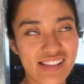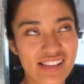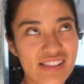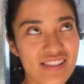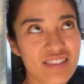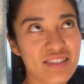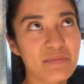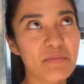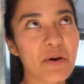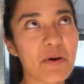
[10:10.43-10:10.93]
In
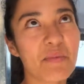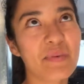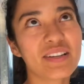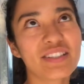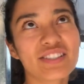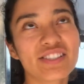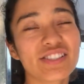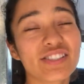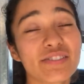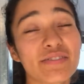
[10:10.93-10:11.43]
this
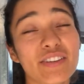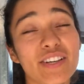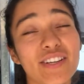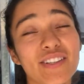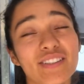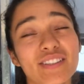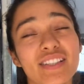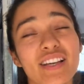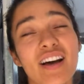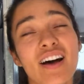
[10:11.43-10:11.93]
moment, just
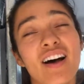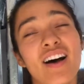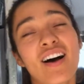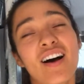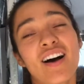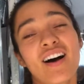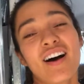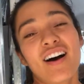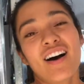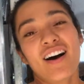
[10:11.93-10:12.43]
feels
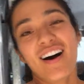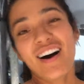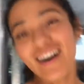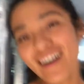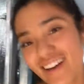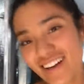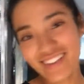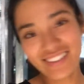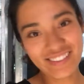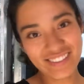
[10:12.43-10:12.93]

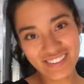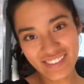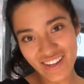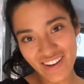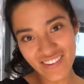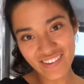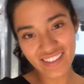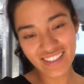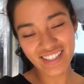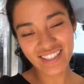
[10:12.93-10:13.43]

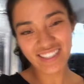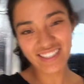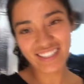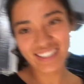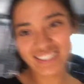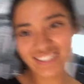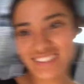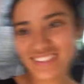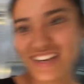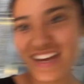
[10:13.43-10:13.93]
so good to